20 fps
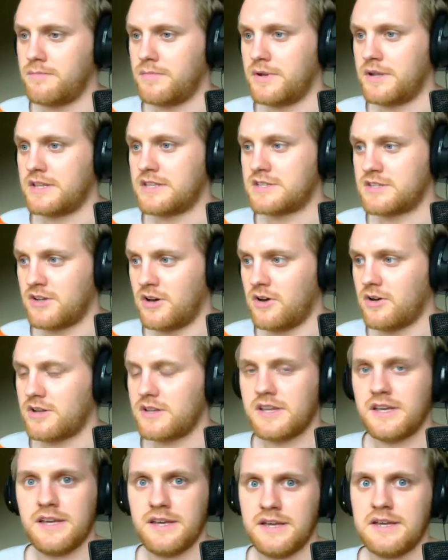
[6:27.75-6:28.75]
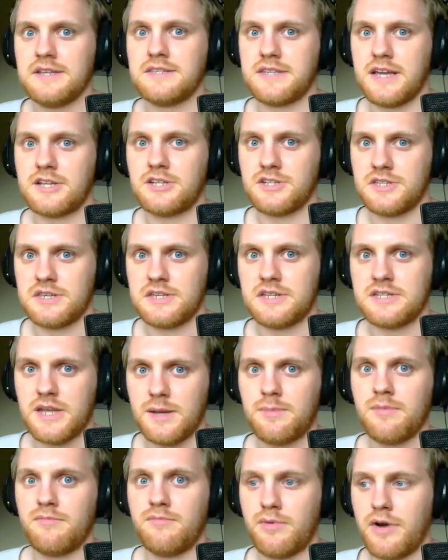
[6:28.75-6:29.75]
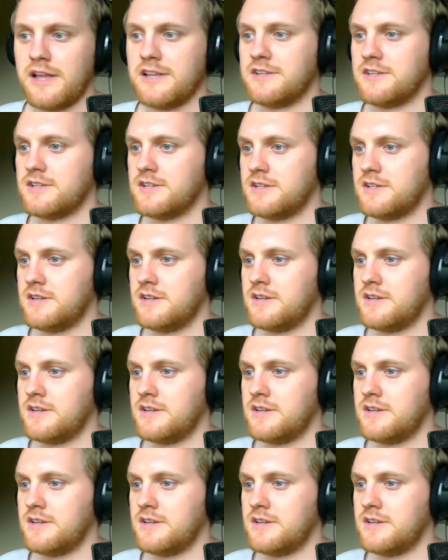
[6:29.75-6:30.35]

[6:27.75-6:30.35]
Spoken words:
but it's not. It is actually a type of bread.